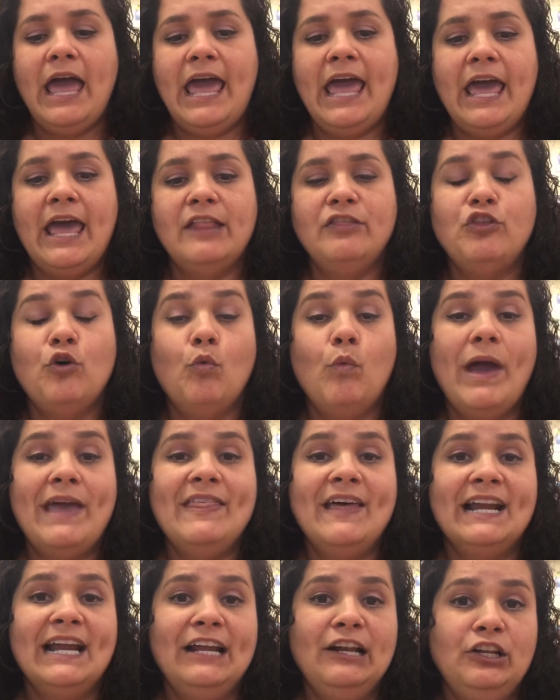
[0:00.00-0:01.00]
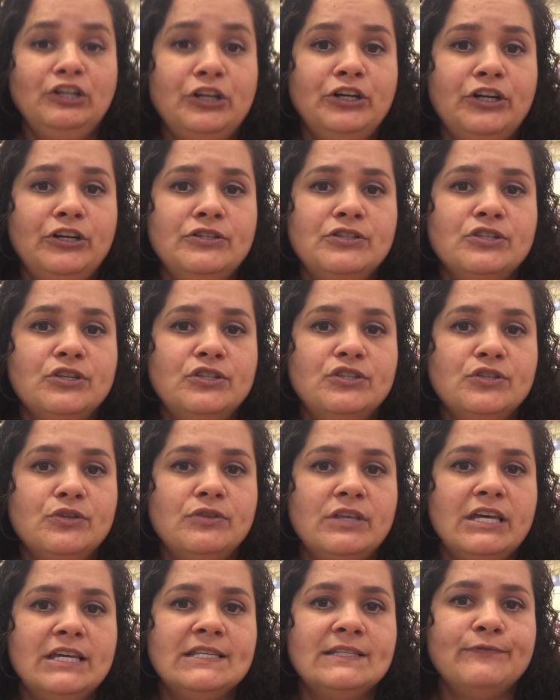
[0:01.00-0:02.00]
And the way that I learned to
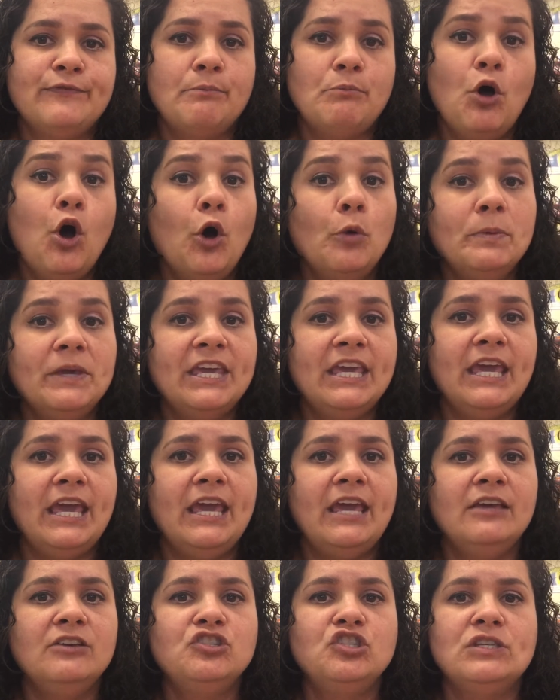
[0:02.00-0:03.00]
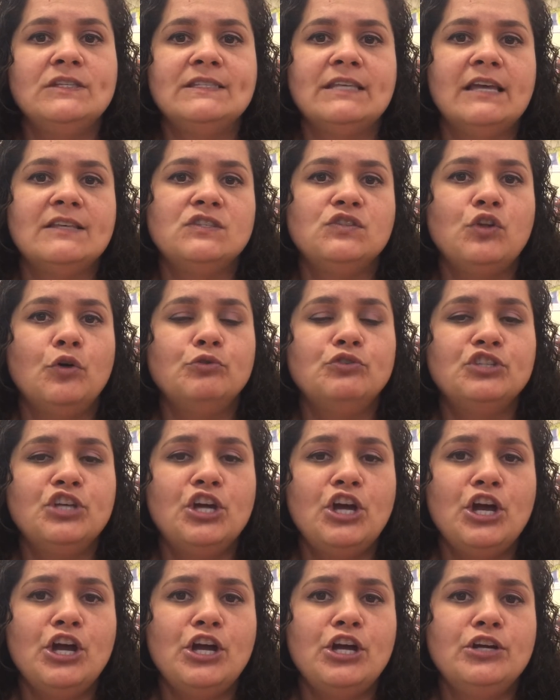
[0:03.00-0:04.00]
do this from Hope King, she says no
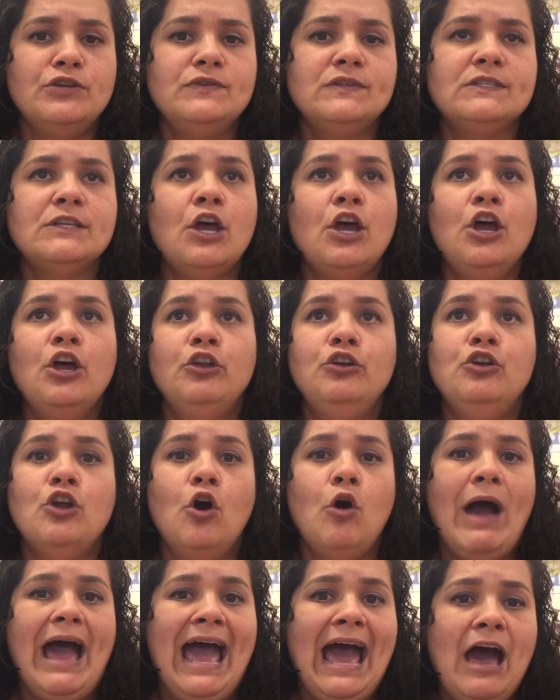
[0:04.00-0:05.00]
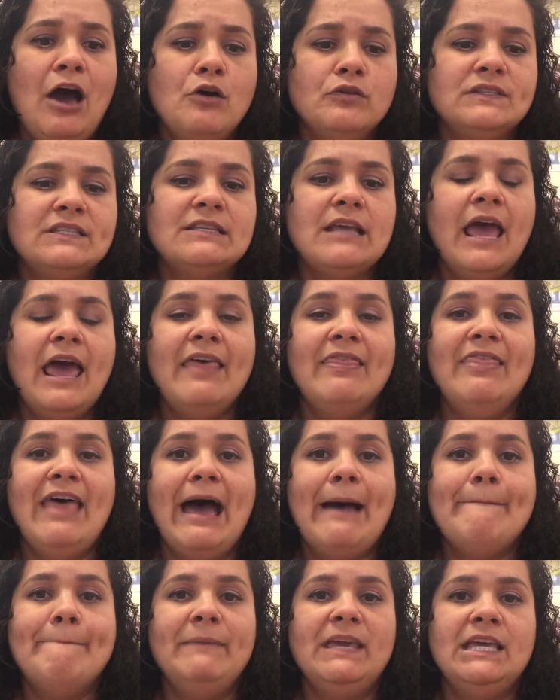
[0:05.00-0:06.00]
turns, no outs.
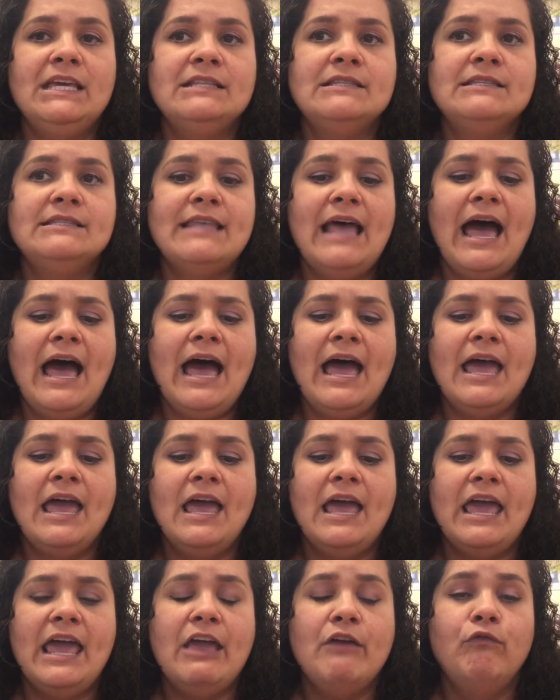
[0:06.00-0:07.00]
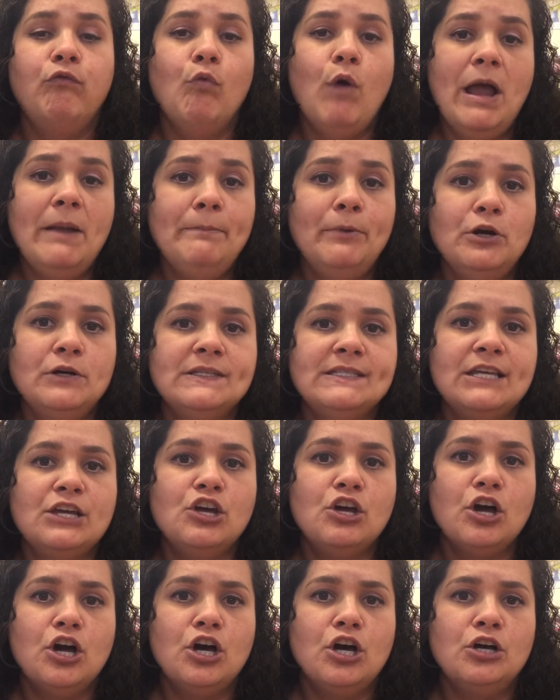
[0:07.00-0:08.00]
That means that if one
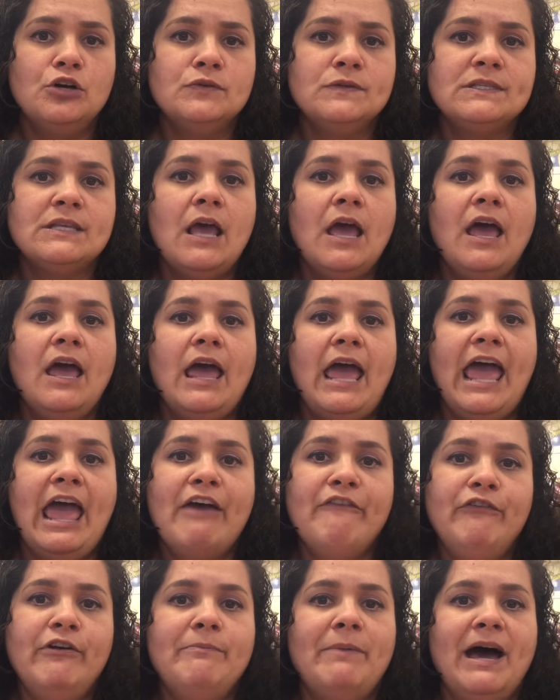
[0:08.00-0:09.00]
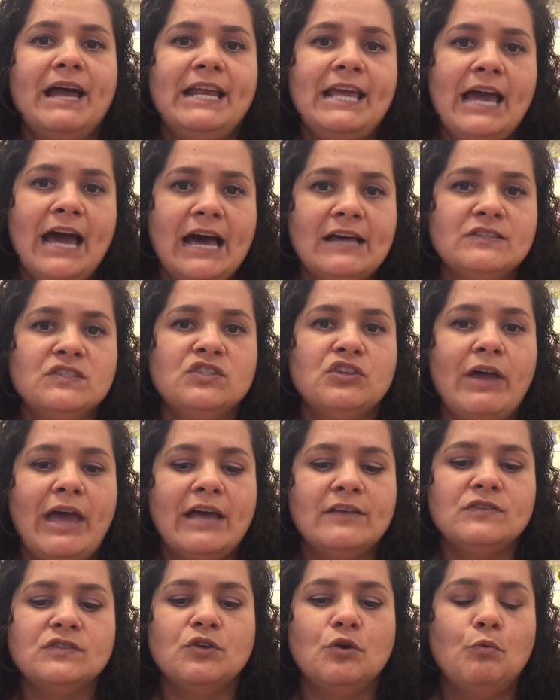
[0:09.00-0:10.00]
person goes, everybody has to
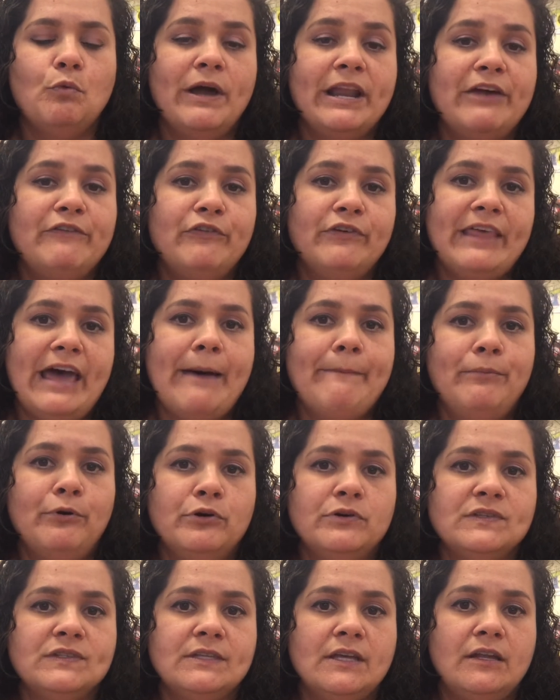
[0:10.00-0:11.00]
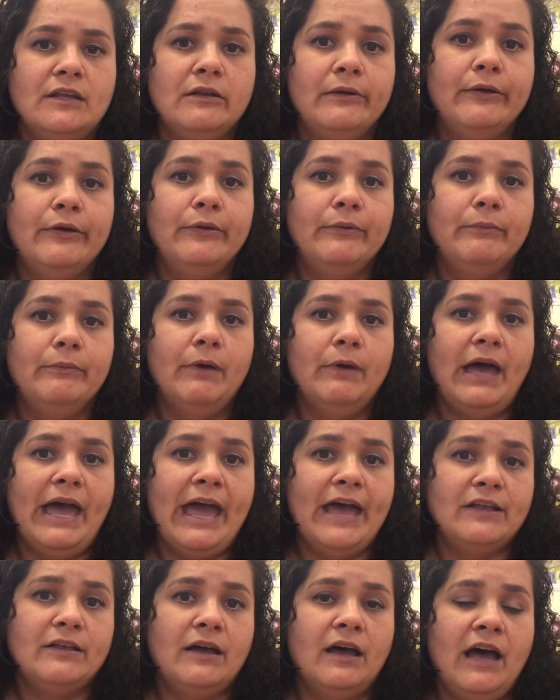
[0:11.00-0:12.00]
answer whatever that person
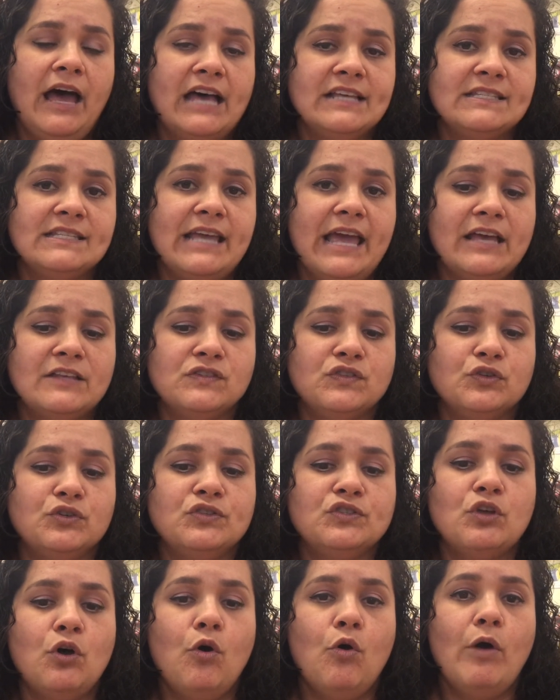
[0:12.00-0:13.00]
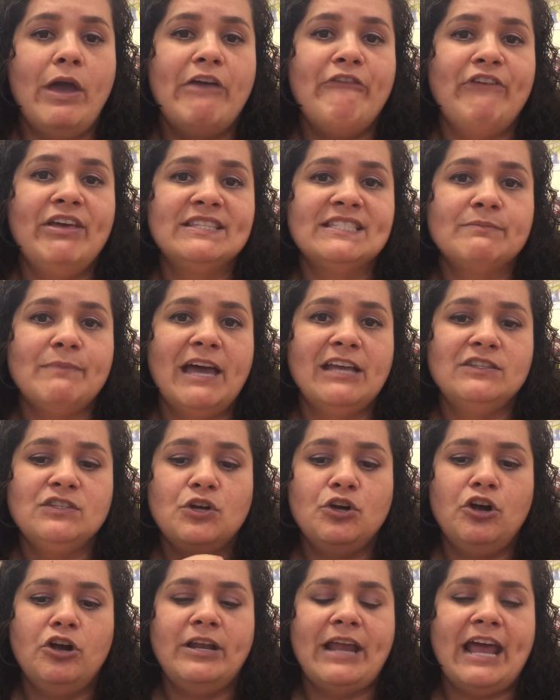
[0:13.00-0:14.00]
has to answer. So if it's my
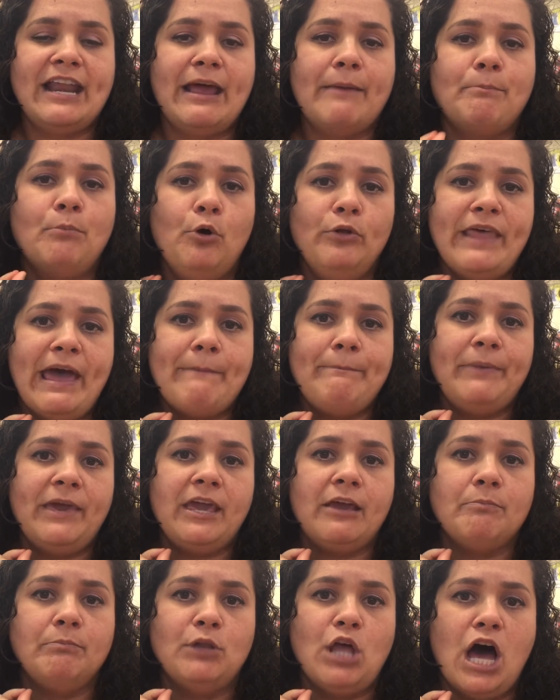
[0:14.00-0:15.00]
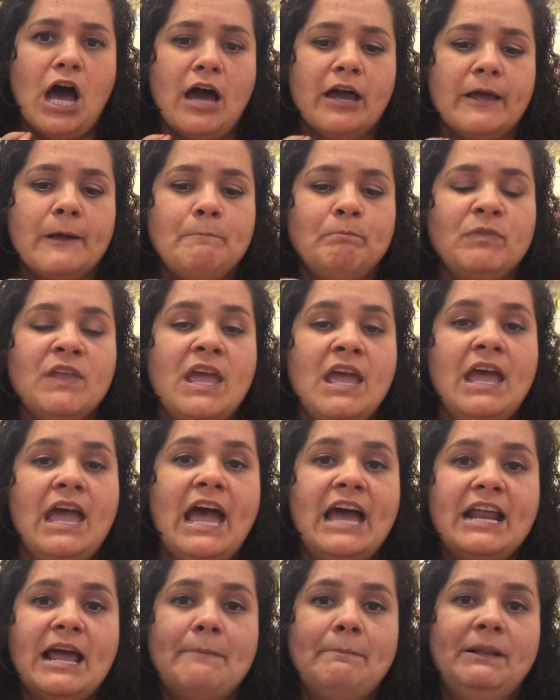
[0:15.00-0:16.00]
turn and I pull that pink block
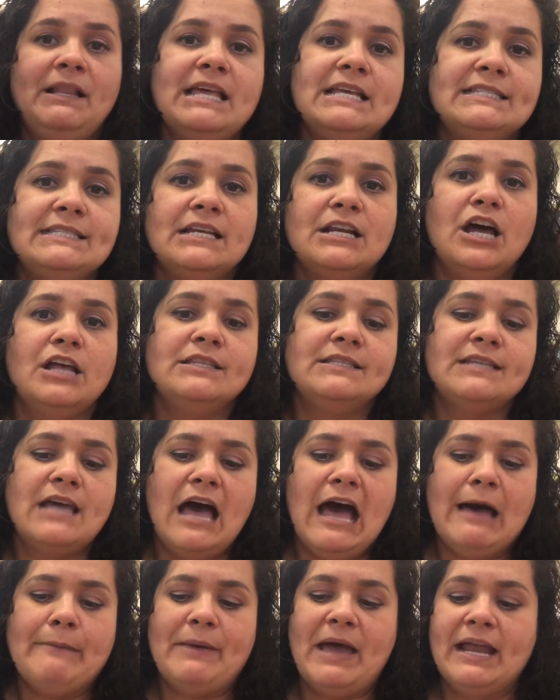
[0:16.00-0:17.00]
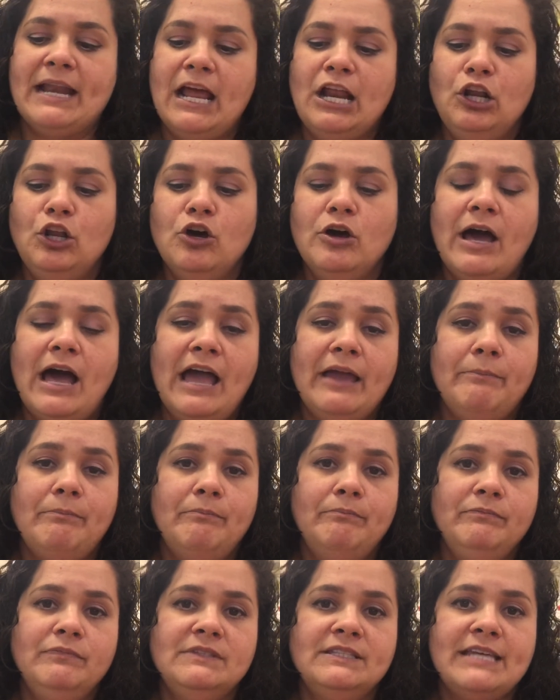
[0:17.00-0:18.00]
and I place it on top and I
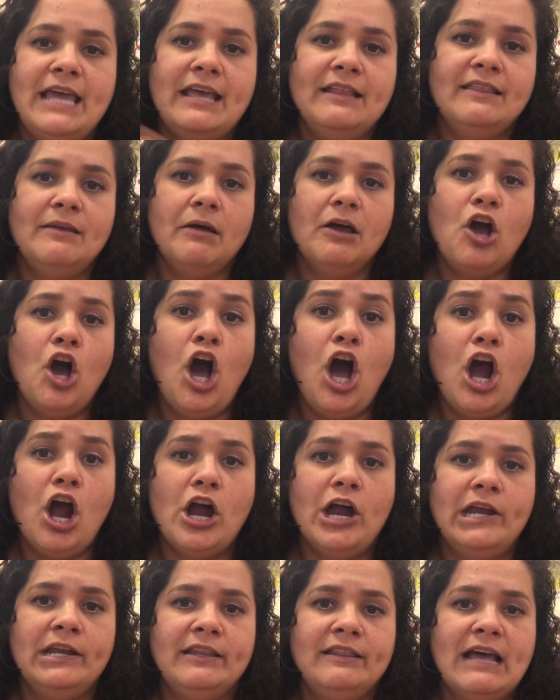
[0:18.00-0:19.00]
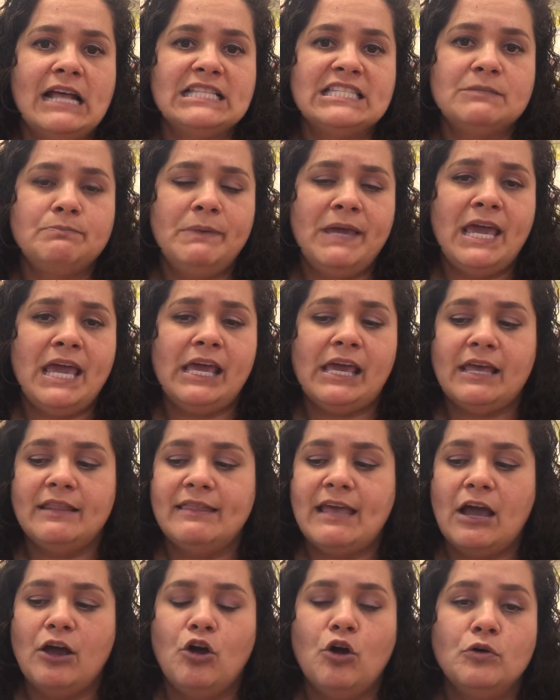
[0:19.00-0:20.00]
take the card that's pink
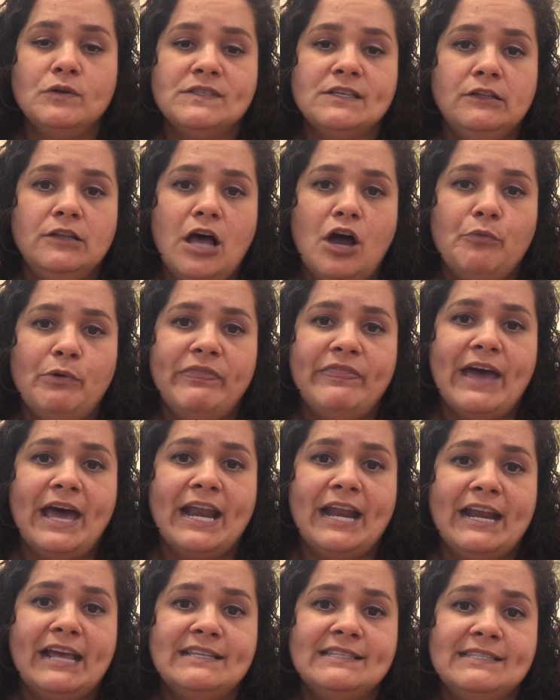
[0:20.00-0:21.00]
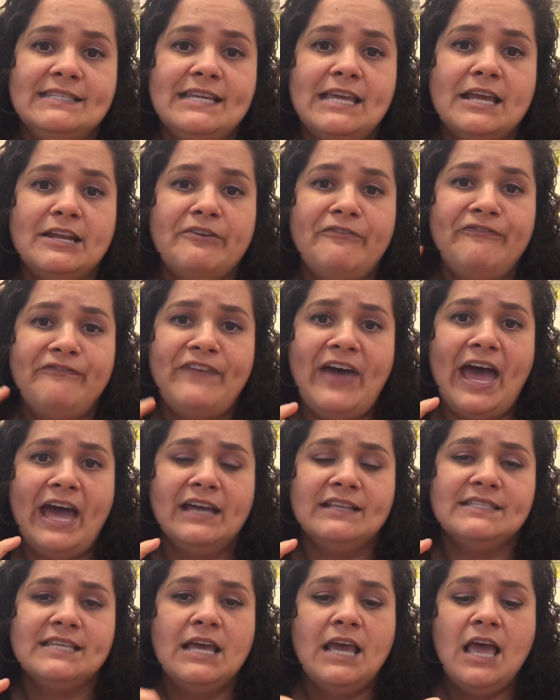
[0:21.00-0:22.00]
that goes along with that and I see an
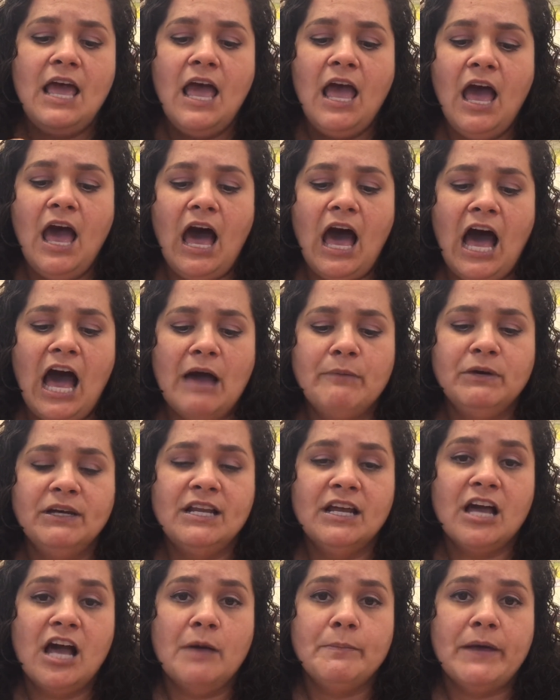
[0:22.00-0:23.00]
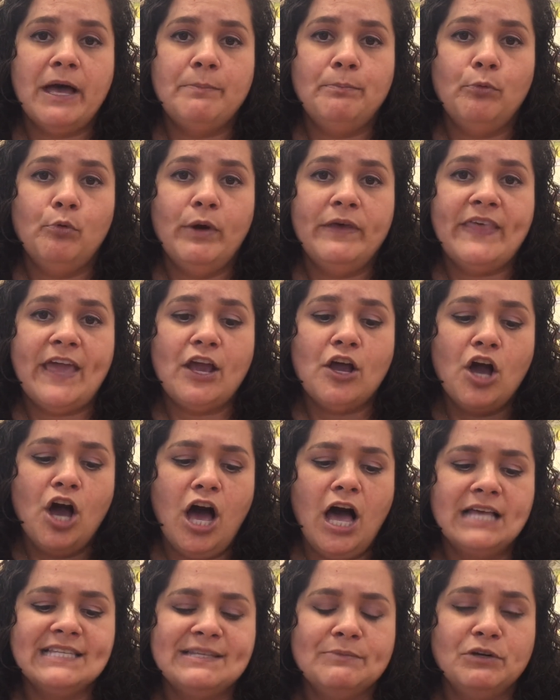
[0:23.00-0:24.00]
effect, I'm going to come up with a
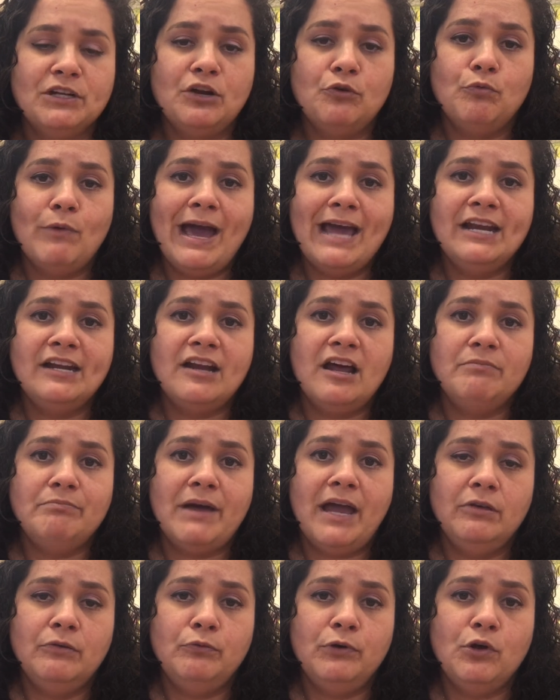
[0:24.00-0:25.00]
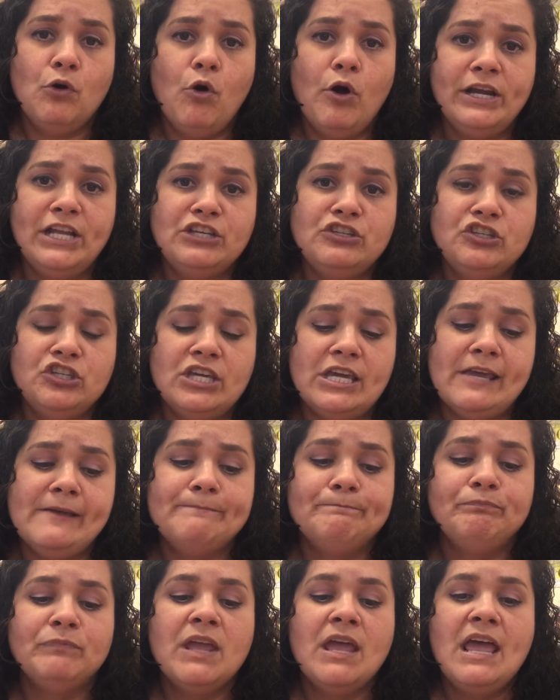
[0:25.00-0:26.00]
cause. I'm going to write it on my recording sheet.